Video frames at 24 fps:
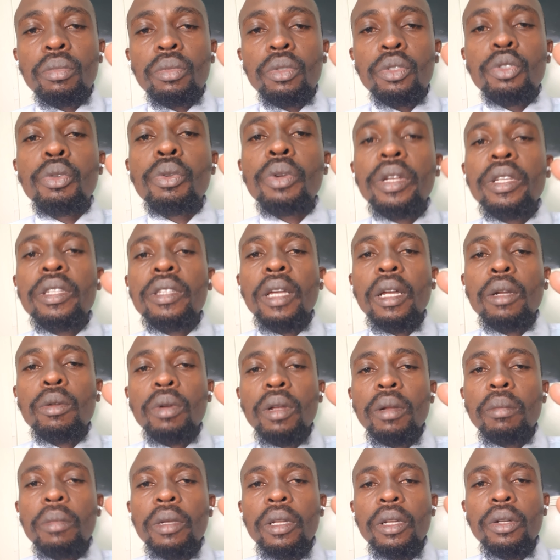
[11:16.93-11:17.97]
to raise that
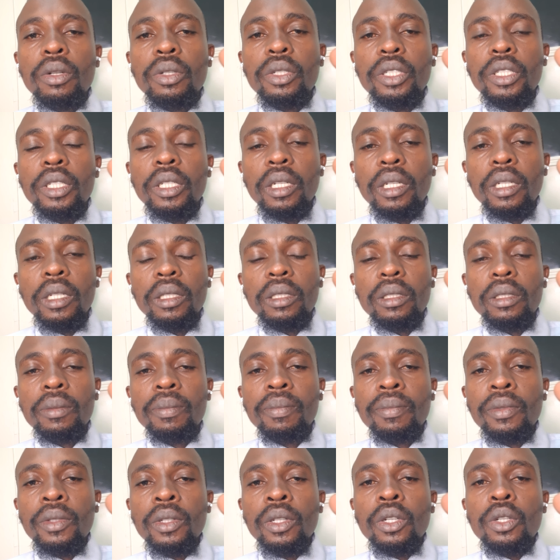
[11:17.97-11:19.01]
1 million shillings,
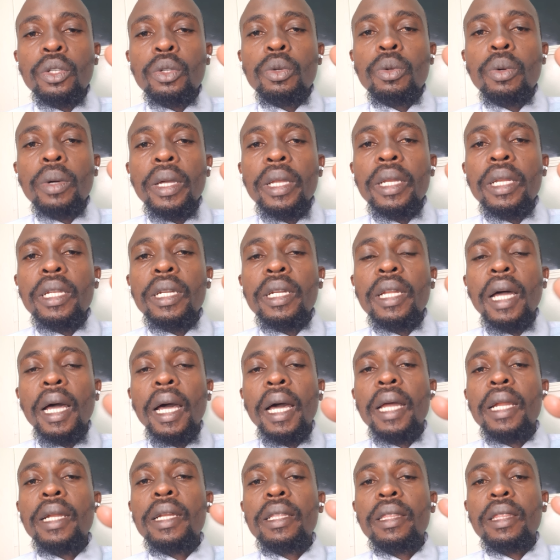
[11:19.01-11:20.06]
do I need
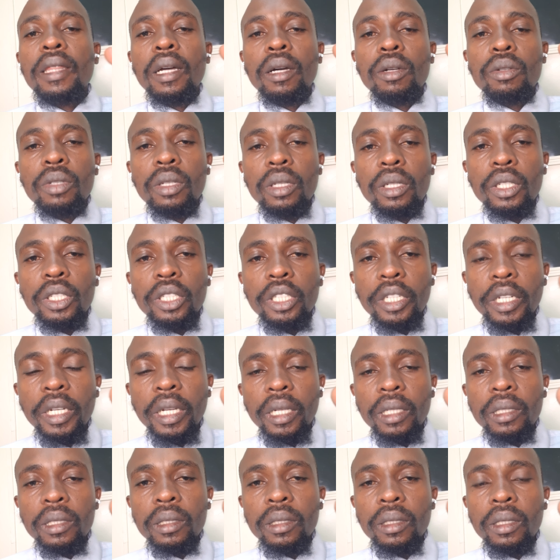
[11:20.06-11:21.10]
100,000
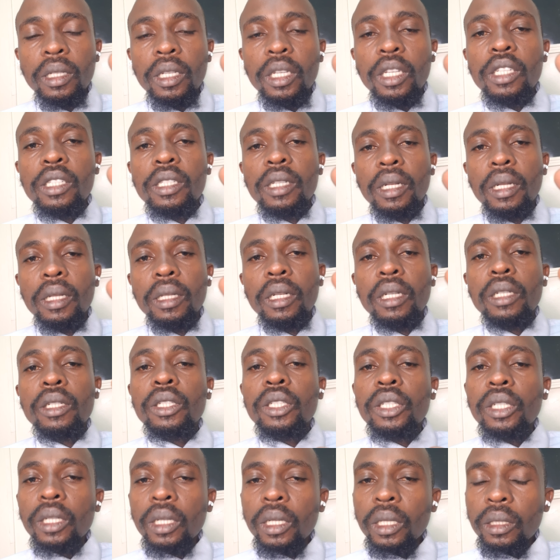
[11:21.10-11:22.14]
shares, each at 10
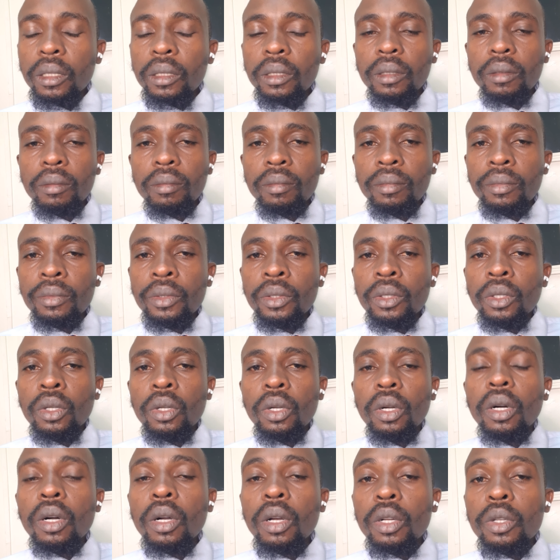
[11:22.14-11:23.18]
shillings?
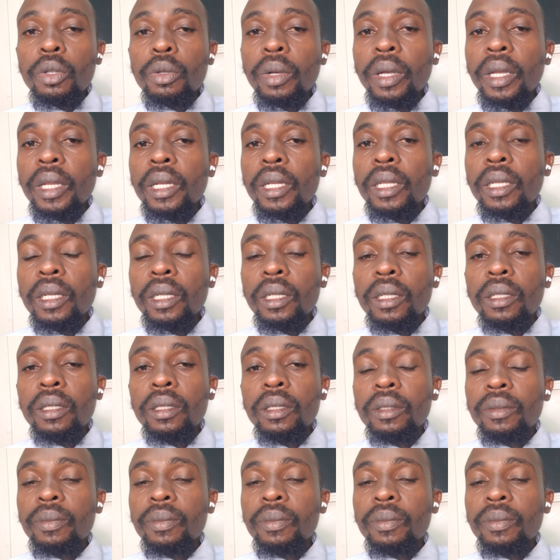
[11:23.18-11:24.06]
Or do I need